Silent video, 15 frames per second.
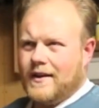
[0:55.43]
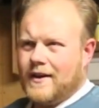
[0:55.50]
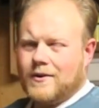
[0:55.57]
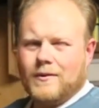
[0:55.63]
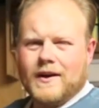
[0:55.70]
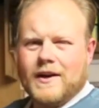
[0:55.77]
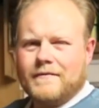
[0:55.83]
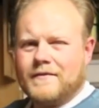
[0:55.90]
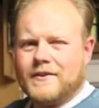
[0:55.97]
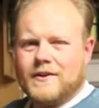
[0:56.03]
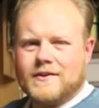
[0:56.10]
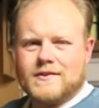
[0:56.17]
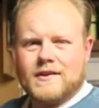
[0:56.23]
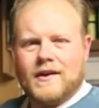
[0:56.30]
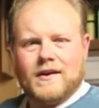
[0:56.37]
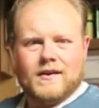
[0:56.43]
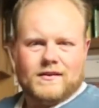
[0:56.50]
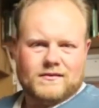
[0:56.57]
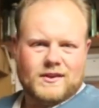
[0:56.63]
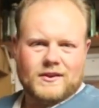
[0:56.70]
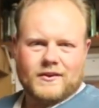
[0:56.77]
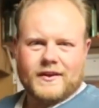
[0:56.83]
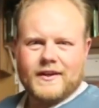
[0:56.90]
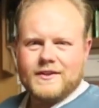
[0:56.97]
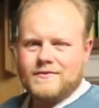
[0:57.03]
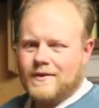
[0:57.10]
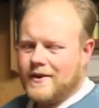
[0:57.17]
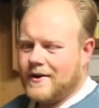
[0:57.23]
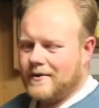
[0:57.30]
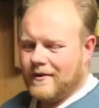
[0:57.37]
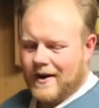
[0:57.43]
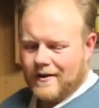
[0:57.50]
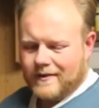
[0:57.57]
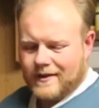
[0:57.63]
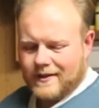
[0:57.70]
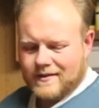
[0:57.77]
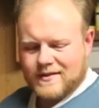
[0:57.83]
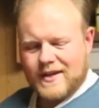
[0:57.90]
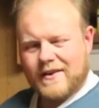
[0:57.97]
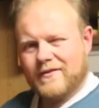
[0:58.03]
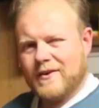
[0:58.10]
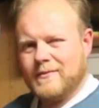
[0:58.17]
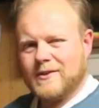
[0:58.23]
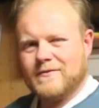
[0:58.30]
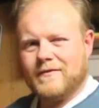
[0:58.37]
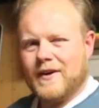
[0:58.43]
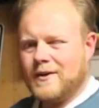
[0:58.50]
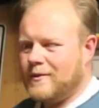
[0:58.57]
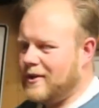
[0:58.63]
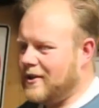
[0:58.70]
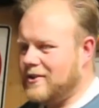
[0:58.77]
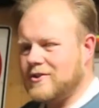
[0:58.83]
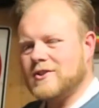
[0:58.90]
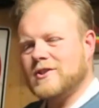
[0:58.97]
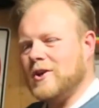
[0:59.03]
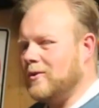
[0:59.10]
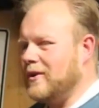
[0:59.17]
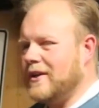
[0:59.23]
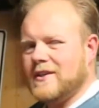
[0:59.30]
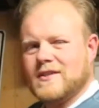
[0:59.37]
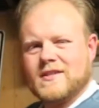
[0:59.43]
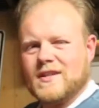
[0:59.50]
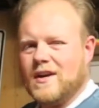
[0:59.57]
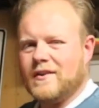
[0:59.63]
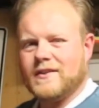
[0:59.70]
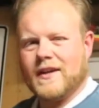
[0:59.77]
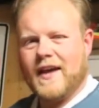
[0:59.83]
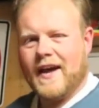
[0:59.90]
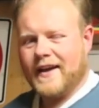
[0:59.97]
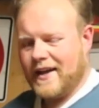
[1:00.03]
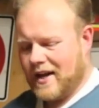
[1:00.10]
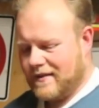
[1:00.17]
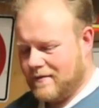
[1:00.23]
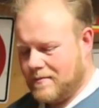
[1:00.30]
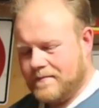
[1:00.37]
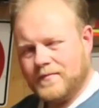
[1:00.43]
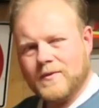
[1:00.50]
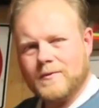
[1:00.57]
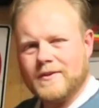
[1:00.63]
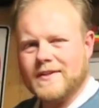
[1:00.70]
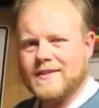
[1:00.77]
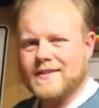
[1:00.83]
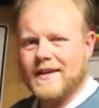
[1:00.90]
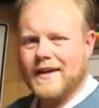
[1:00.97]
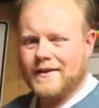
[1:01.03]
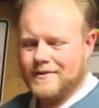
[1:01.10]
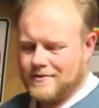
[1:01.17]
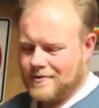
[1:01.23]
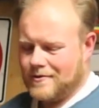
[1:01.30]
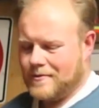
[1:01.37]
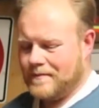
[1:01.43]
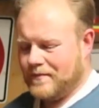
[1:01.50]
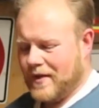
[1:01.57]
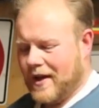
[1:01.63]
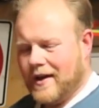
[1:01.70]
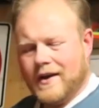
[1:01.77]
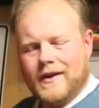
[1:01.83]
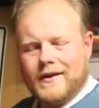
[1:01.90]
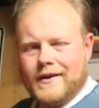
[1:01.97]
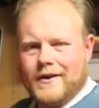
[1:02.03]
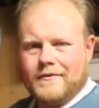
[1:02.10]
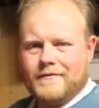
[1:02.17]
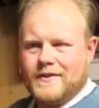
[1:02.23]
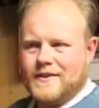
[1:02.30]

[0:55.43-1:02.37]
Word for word: and quite often there's littler kids running around, and it's not very much fun when you can just totally skunk the heck out of them with this thing. And so, you know,